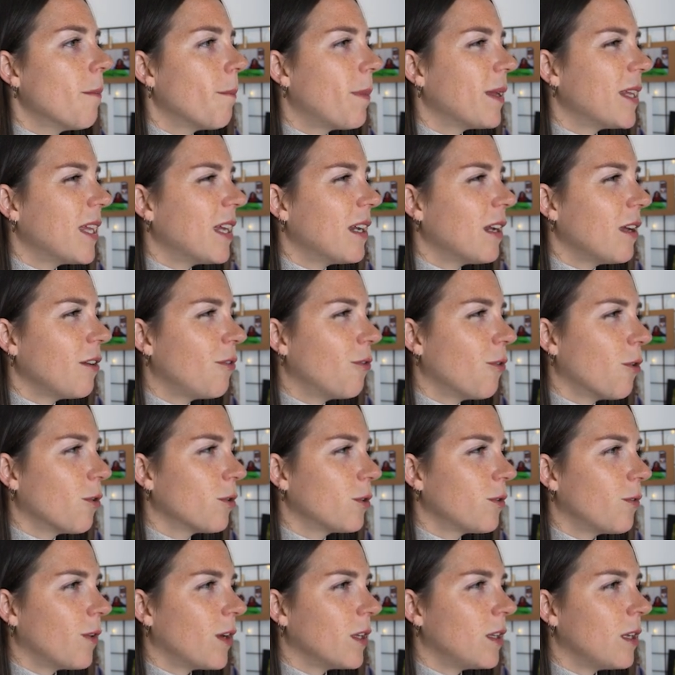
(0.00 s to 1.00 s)
but then I
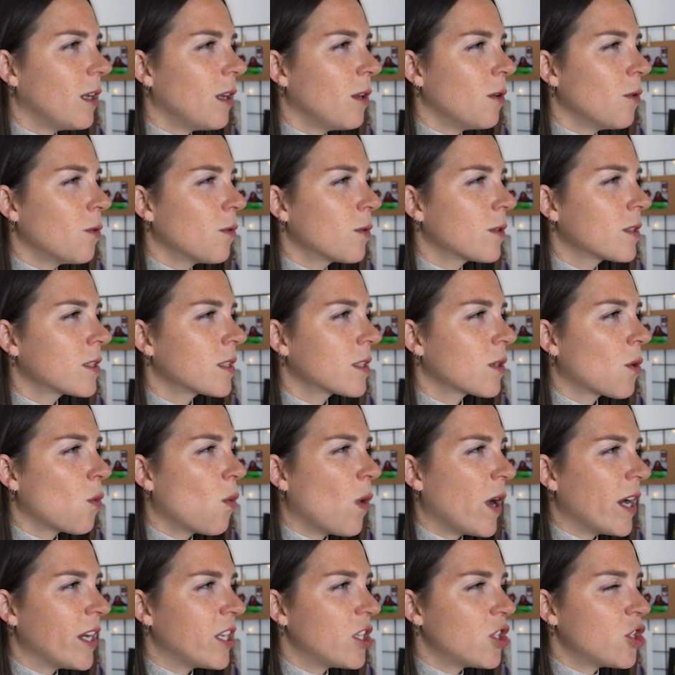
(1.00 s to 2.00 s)
thought that it looks
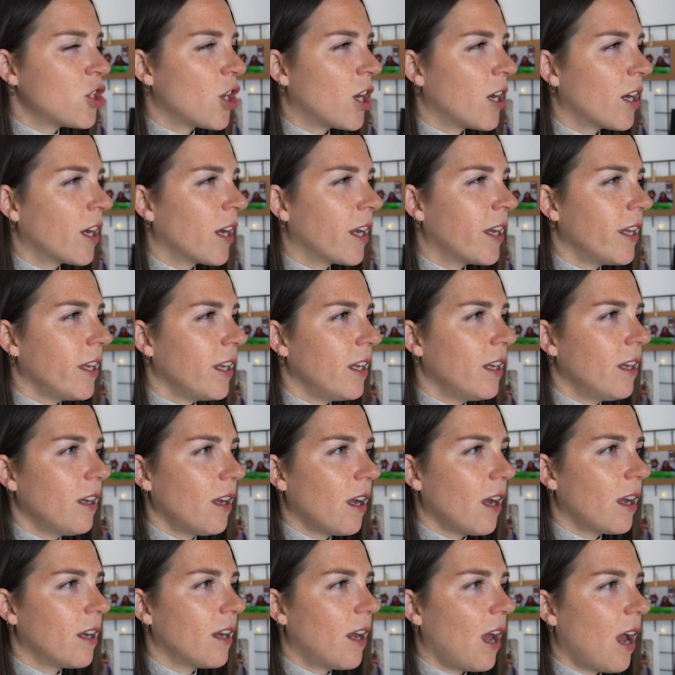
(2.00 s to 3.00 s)
quite chunky
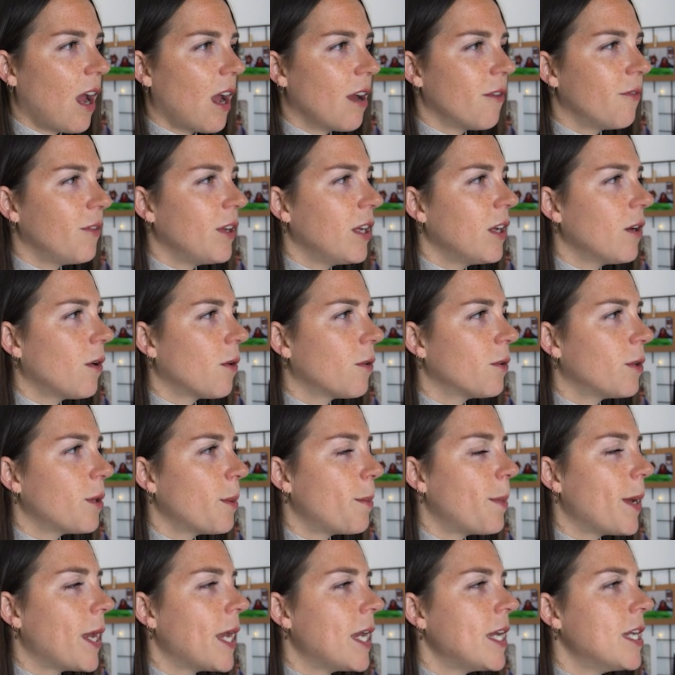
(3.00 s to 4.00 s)
and heavy on the
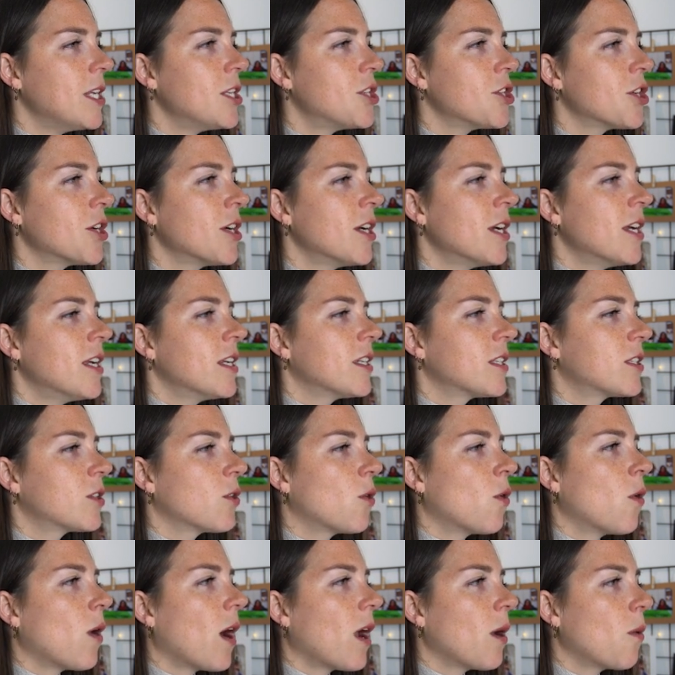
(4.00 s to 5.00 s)
page,
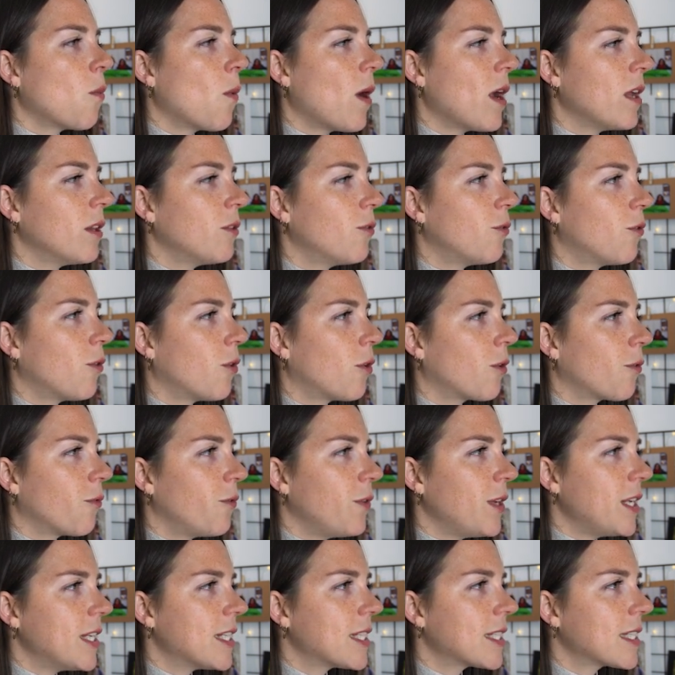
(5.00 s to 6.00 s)
so I went for
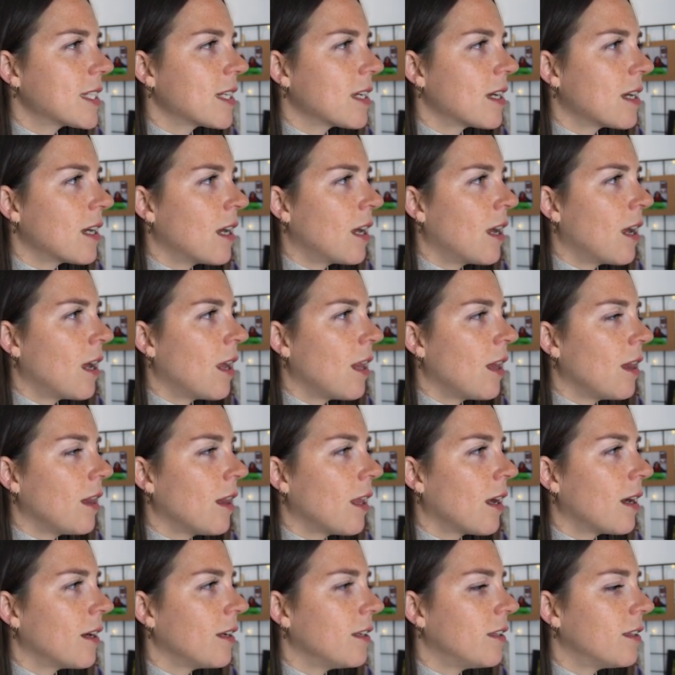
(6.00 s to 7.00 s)
this uh,
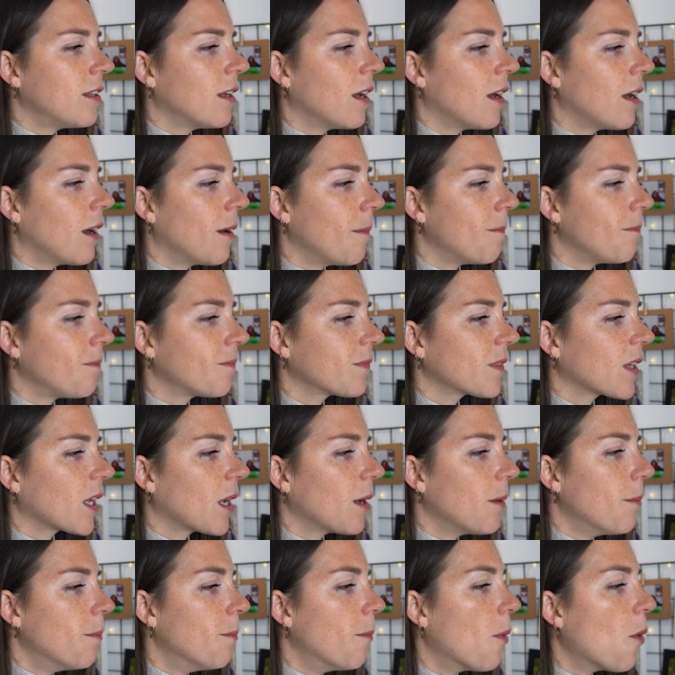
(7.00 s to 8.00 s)
light um,
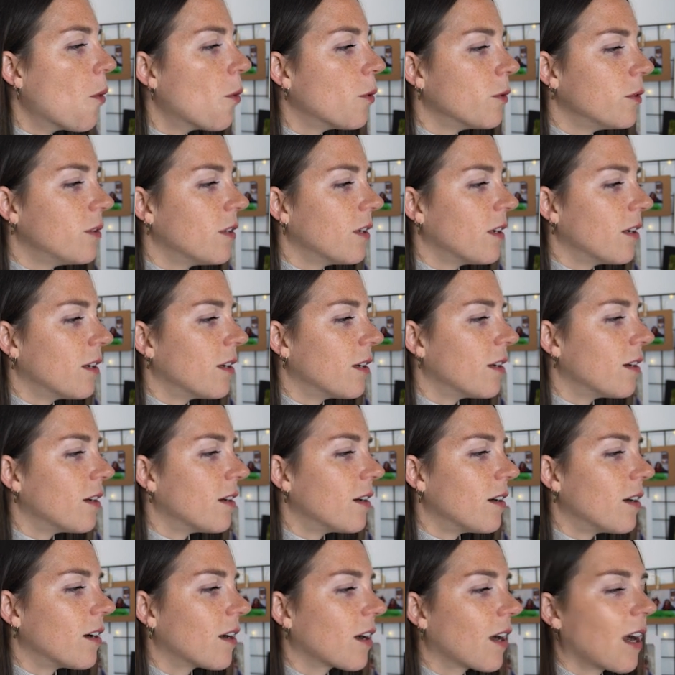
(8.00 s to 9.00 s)
mode
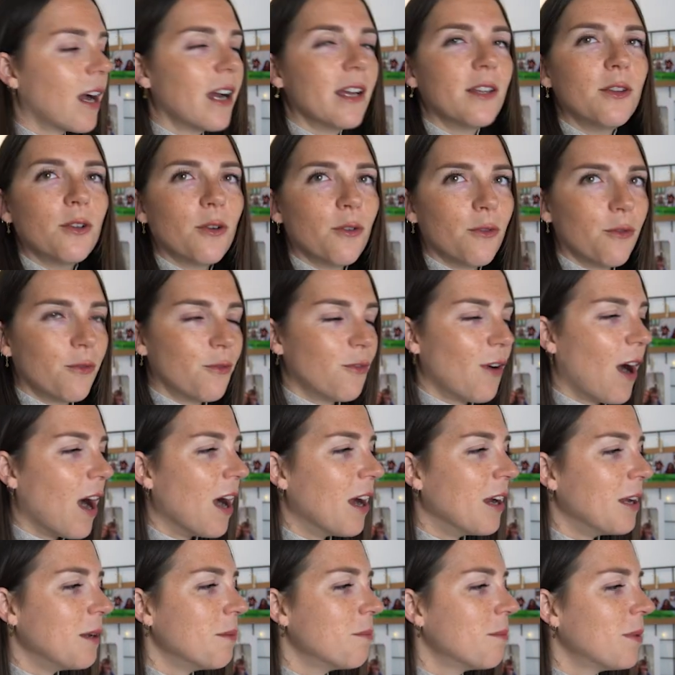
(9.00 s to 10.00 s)
uh, kind of
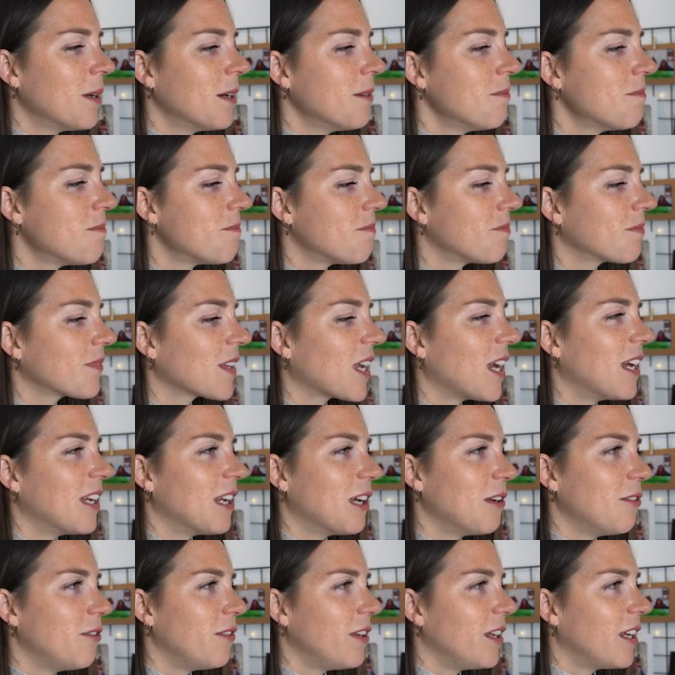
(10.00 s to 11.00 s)
vibe, and
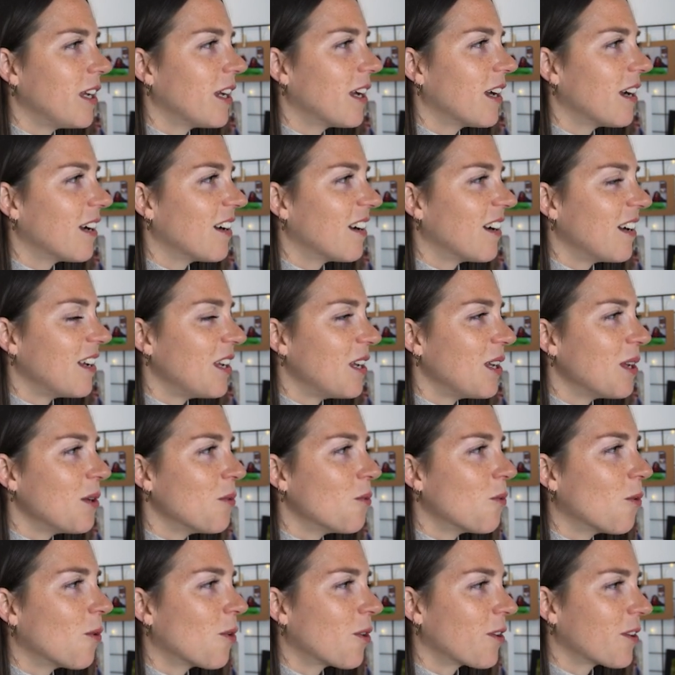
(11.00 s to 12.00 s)
I think uh,
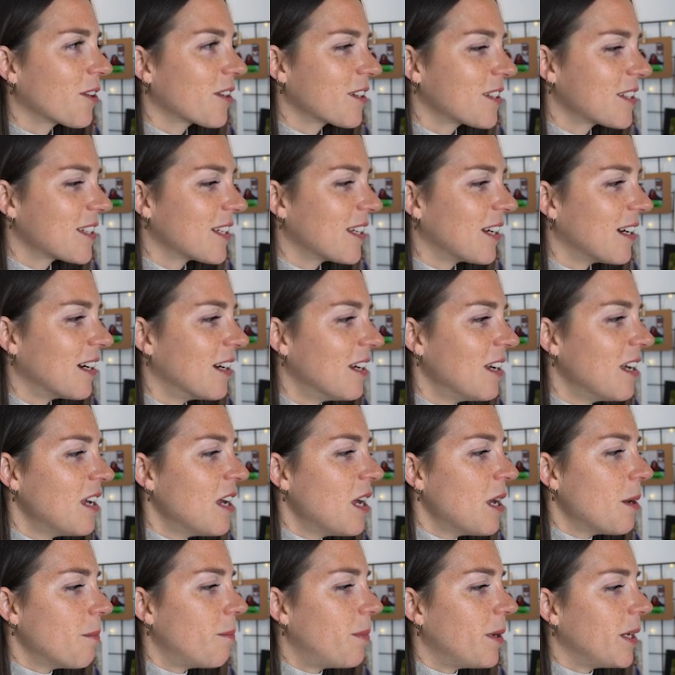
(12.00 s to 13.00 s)
it works uh,
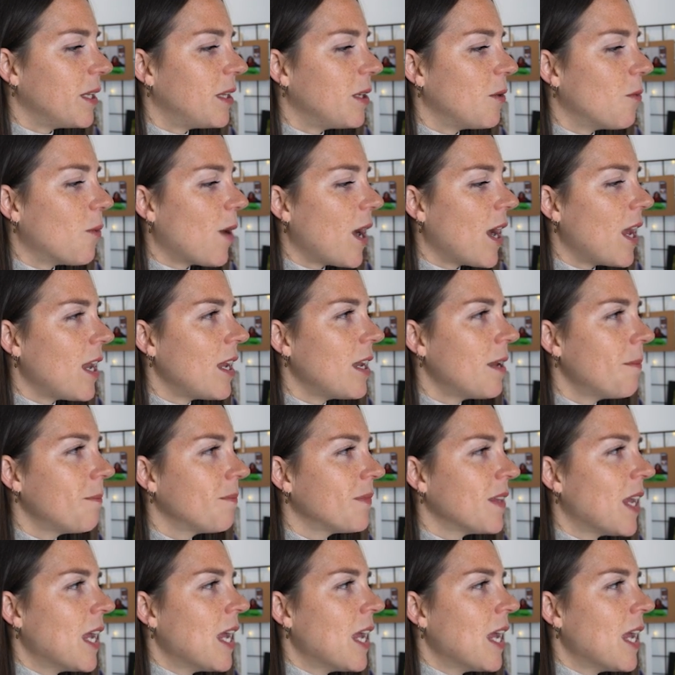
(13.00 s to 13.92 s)
pretty well